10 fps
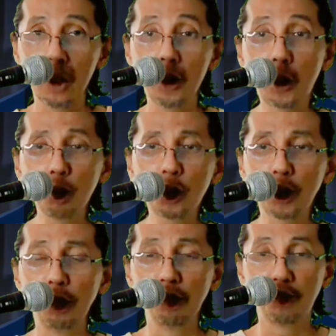
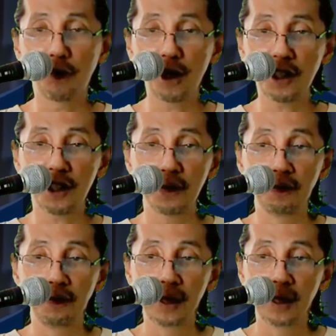Juju first
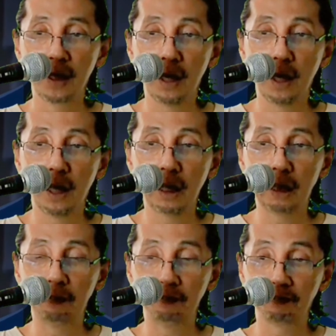
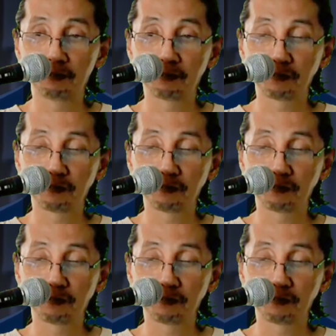um,